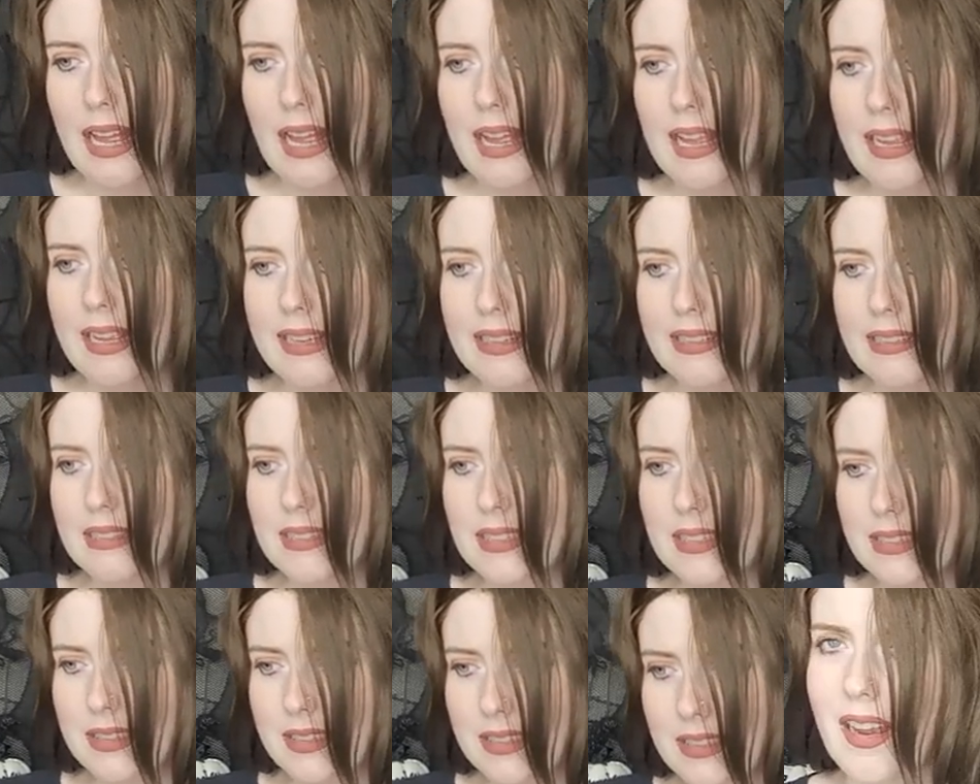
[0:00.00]

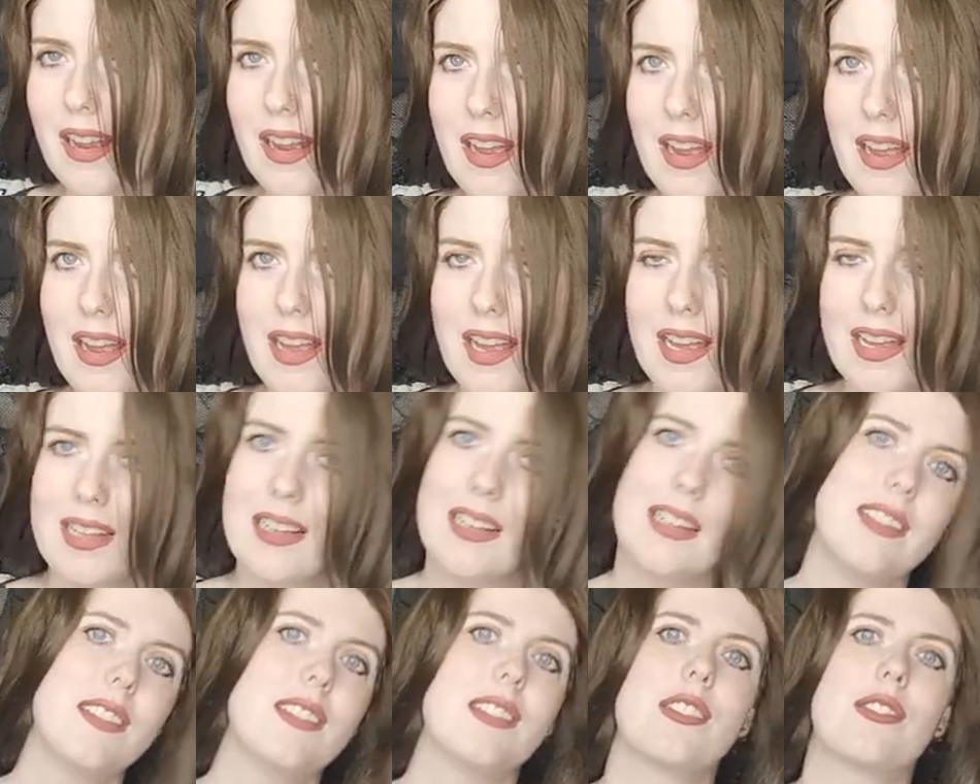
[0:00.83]
and had
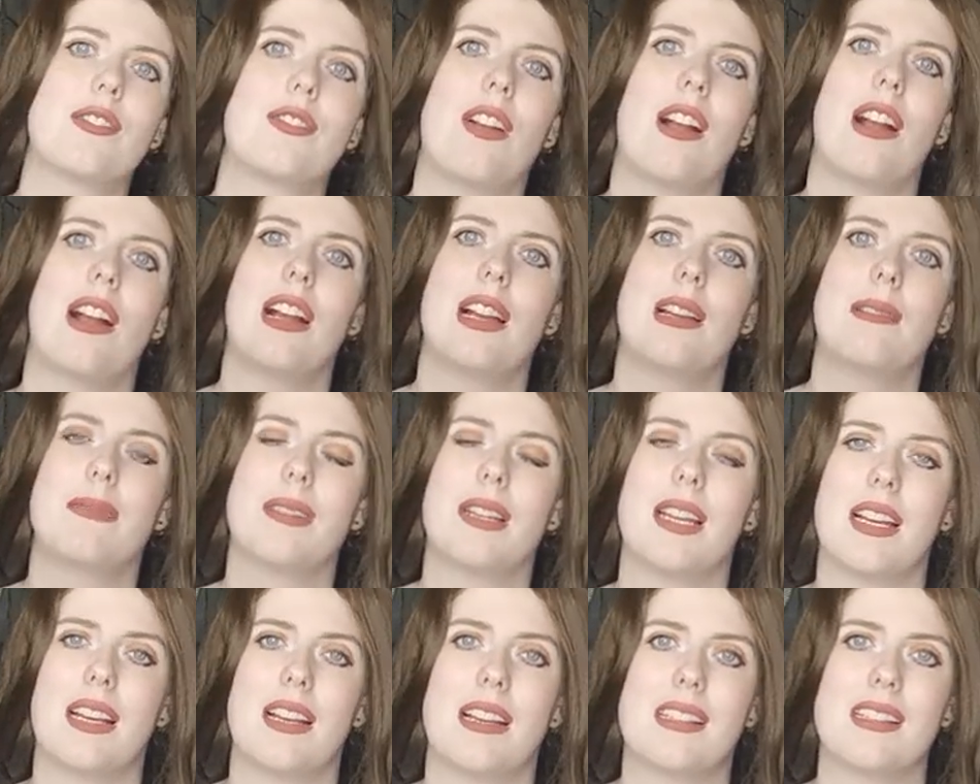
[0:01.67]
it described
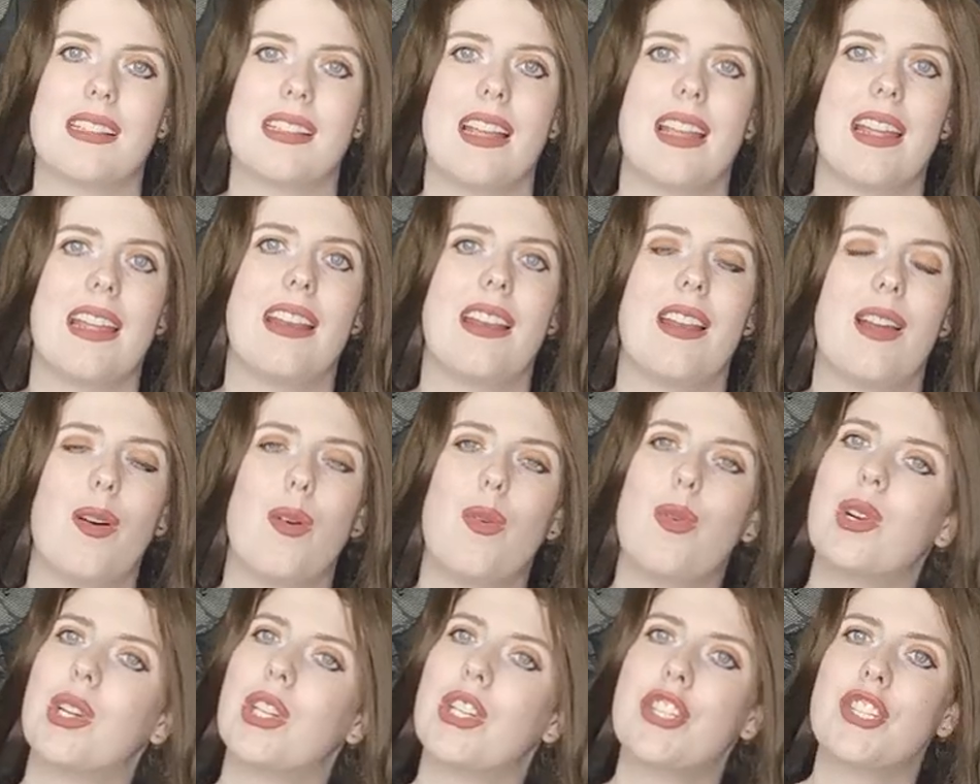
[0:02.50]
as an
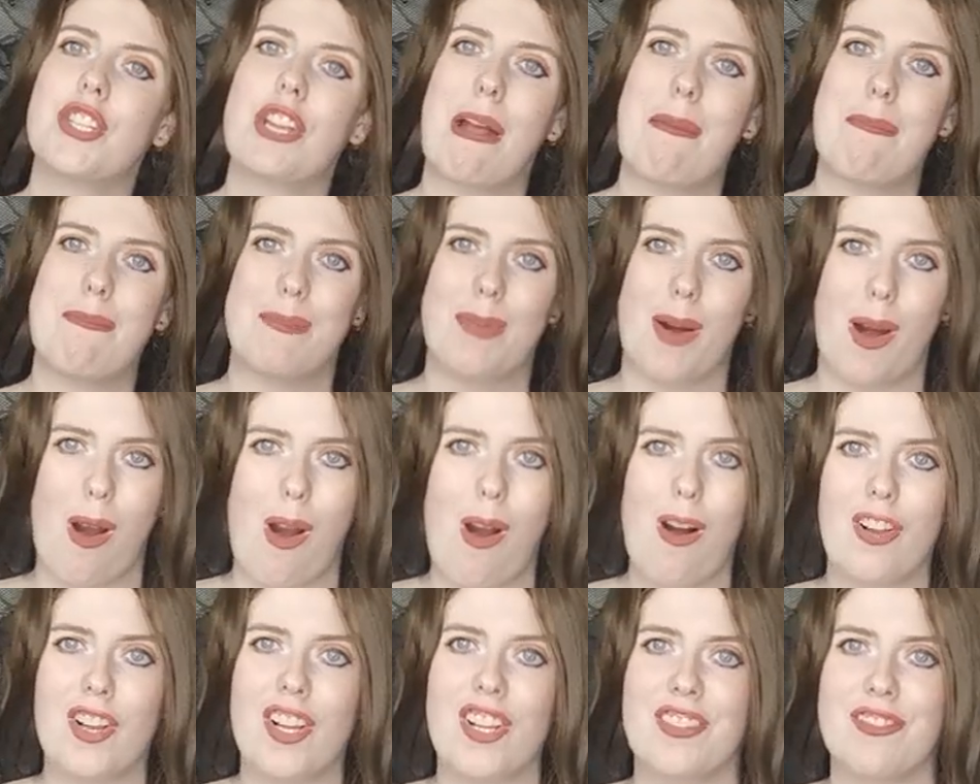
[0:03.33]
orange
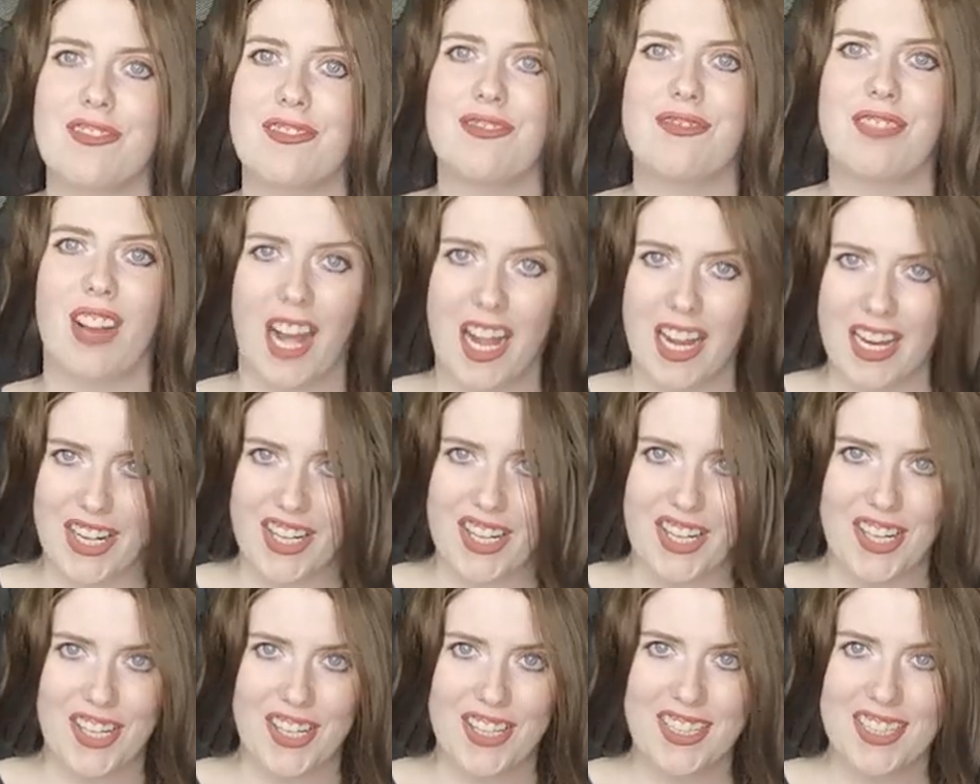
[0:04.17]
ball of
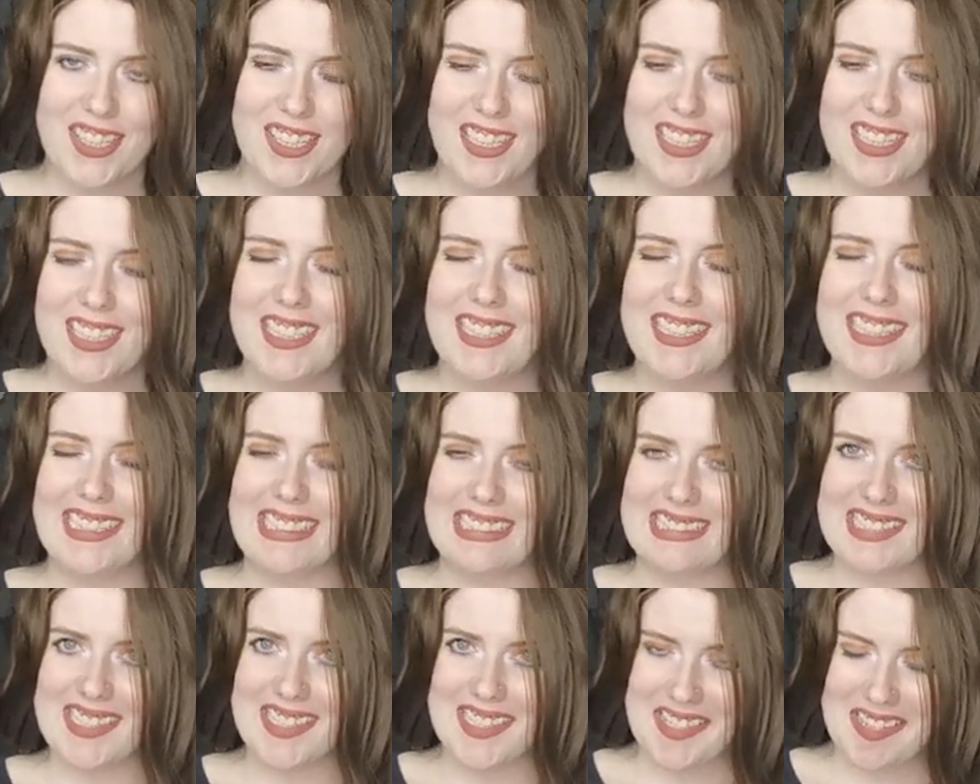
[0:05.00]
fire
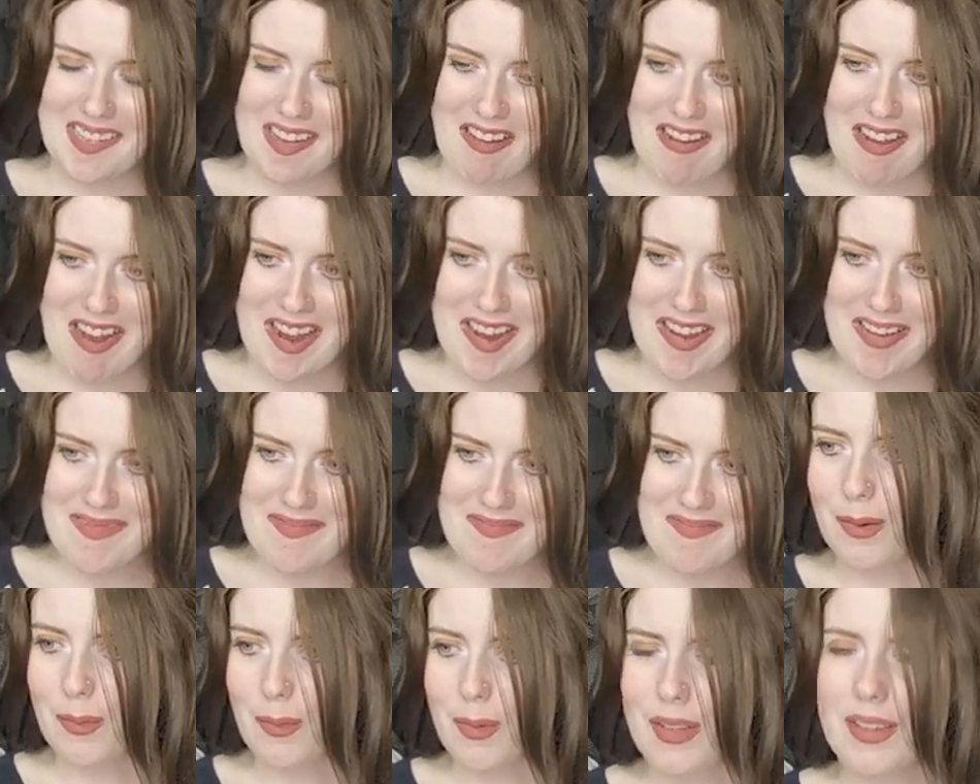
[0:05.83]
in the sky
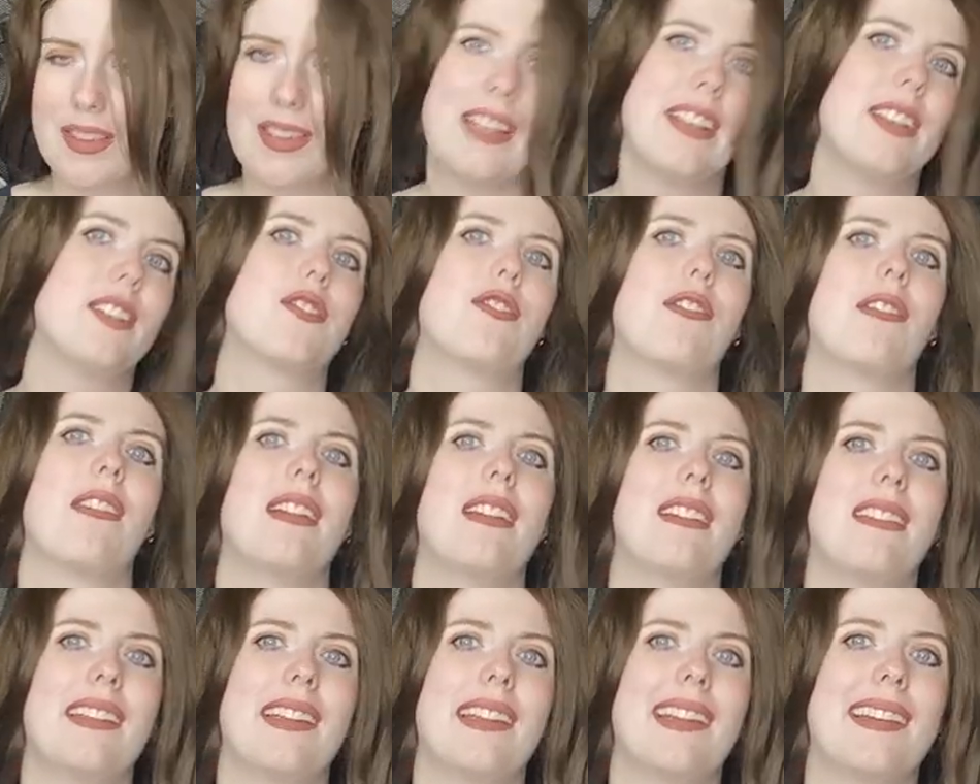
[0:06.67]
with a
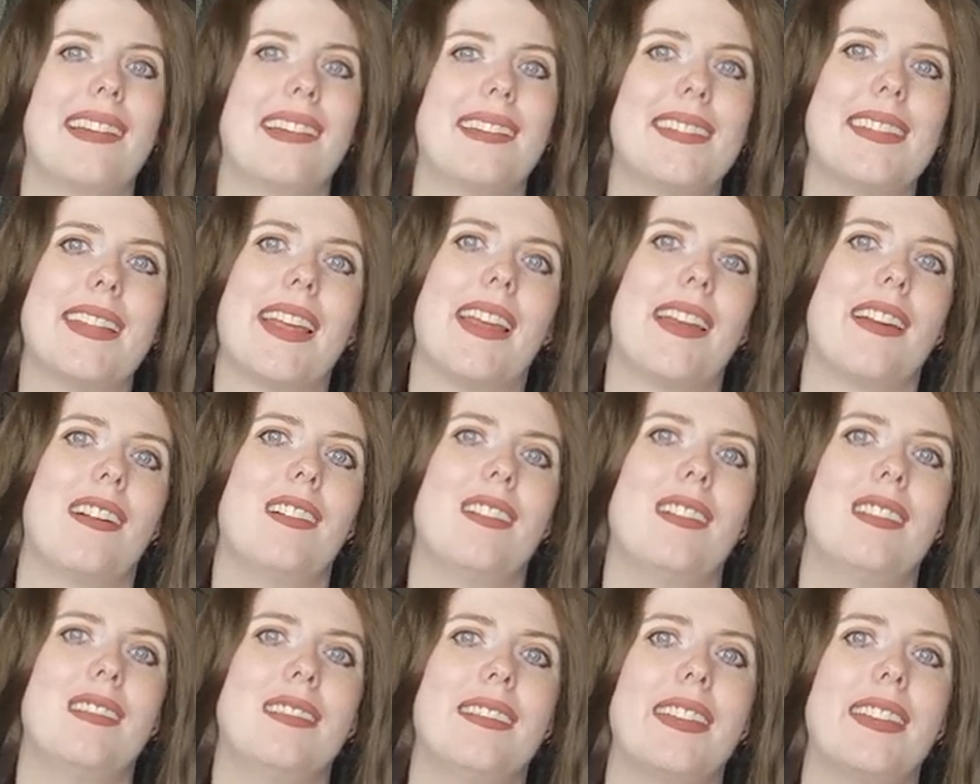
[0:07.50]
trailing tail.